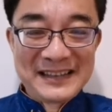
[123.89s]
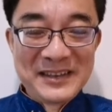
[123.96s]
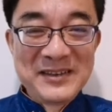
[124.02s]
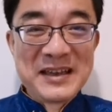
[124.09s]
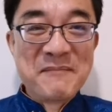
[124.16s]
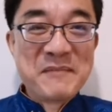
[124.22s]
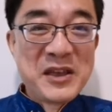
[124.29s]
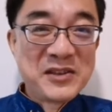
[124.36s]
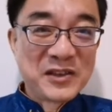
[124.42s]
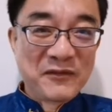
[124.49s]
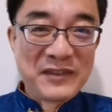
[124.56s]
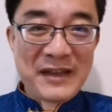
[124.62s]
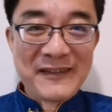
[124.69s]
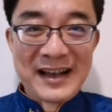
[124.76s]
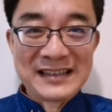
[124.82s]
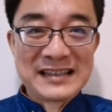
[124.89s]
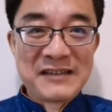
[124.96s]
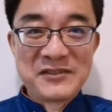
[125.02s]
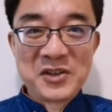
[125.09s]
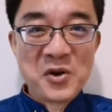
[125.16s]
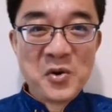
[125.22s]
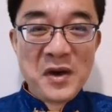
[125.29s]
You can make use of them, ask them,
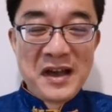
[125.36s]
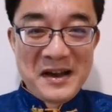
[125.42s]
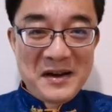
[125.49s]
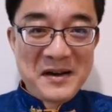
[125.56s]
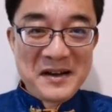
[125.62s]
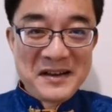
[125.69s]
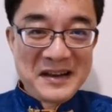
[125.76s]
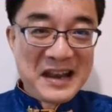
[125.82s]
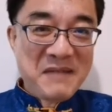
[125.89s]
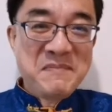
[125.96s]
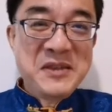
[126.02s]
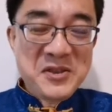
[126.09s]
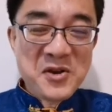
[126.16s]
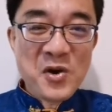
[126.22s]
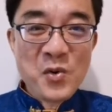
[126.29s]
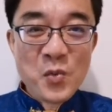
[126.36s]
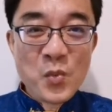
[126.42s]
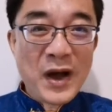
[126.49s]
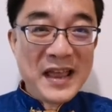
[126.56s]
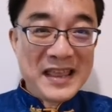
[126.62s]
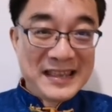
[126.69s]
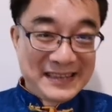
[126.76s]
so let me know
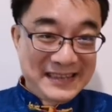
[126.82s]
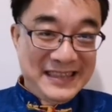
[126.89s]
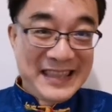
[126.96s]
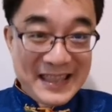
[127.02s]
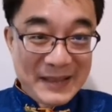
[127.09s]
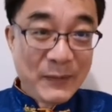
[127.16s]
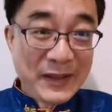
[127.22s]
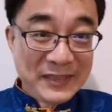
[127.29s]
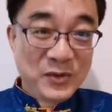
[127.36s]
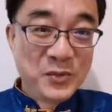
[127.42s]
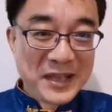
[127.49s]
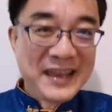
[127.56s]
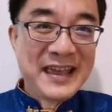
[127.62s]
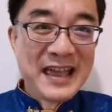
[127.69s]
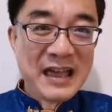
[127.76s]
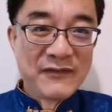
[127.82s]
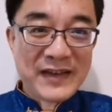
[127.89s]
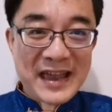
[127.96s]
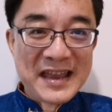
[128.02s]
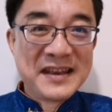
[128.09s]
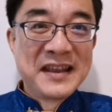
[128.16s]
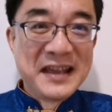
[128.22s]
what do they have,
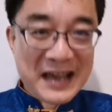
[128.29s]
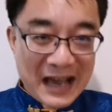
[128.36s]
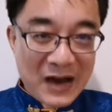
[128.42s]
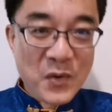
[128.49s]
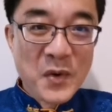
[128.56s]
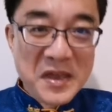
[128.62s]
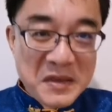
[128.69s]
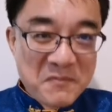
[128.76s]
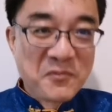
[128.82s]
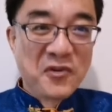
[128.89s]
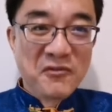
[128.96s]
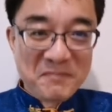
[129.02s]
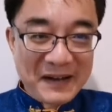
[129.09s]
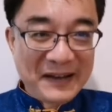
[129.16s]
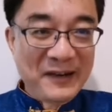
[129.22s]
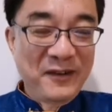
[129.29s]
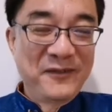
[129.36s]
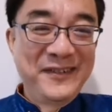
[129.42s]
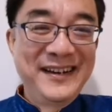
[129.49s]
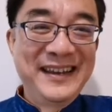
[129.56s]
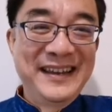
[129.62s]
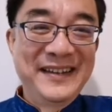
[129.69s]
and I will improve my
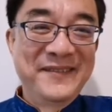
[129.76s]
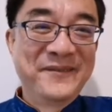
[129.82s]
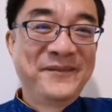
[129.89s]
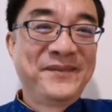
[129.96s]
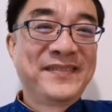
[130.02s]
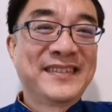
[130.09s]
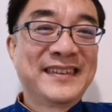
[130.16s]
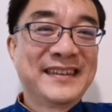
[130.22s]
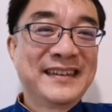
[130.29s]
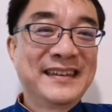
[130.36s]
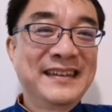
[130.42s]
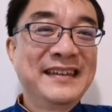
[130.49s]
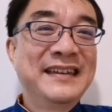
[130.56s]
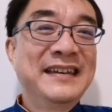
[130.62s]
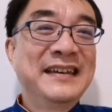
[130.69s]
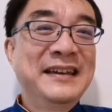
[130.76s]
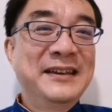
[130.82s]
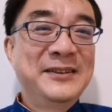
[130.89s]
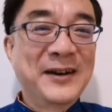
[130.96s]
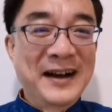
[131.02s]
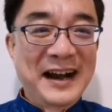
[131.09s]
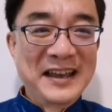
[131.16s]
offering.
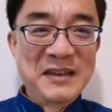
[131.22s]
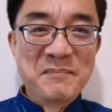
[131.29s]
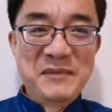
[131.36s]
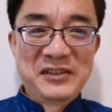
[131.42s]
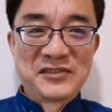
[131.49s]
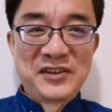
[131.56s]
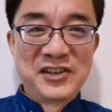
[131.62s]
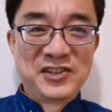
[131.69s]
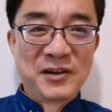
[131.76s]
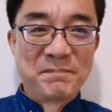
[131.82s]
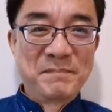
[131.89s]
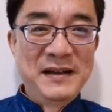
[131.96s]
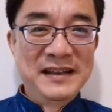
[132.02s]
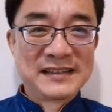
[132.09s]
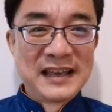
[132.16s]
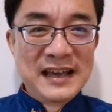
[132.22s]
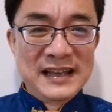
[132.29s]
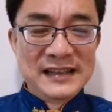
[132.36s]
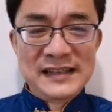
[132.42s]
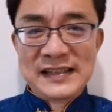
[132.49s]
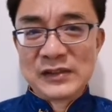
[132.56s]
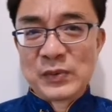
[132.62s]
Your hired mystery shoppers.
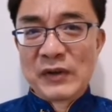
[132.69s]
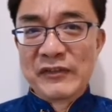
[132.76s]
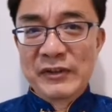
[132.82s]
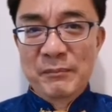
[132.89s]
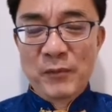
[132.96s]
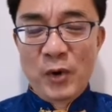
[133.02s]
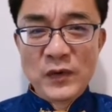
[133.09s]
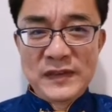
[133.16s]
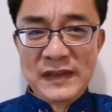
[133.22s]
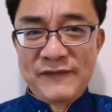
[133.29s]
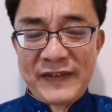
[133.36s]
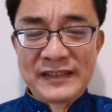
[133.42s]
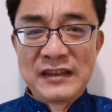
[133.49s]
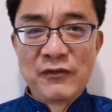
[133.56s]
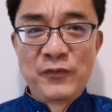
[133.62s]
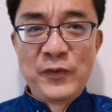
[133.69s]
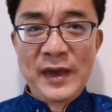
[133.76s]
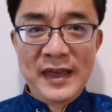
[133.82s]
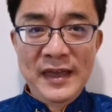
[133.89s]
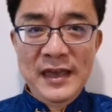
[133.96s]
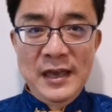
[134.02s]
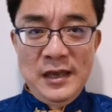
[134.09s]
This is one of the most effective
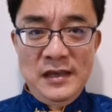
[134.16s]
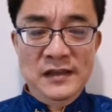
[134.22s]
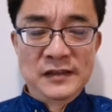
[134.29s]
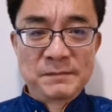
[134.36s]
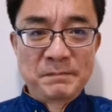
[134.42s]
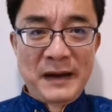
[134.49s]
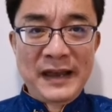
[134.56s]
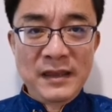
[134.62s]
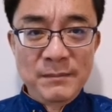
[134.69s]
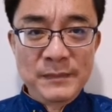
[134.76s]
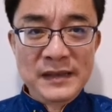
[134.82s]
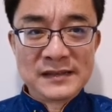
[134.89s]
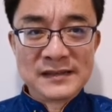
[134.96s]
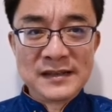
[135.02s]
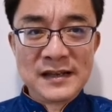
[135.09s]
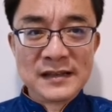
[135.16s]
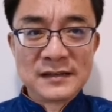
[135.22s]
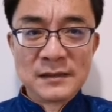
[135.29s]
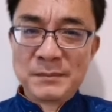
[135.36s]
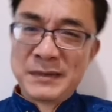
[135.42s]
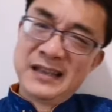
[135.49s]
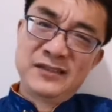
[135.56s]
way in spying in business,
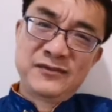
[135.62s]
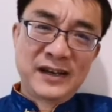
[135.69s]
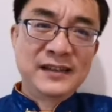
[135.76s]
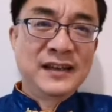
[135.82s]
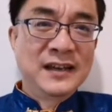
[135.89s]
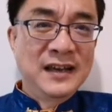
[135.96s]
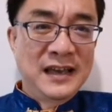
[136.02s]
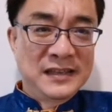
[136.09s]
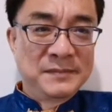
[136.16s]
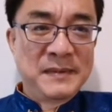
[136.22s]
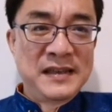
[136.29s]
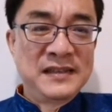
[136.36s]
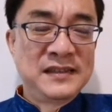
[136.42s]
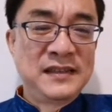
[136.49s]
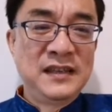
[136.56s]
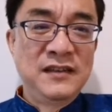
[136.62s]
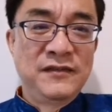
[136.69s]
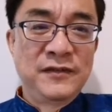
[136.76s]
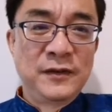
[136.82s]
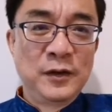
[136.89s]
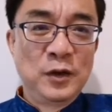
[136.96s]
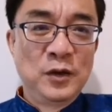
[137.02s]
but it's rather expensive.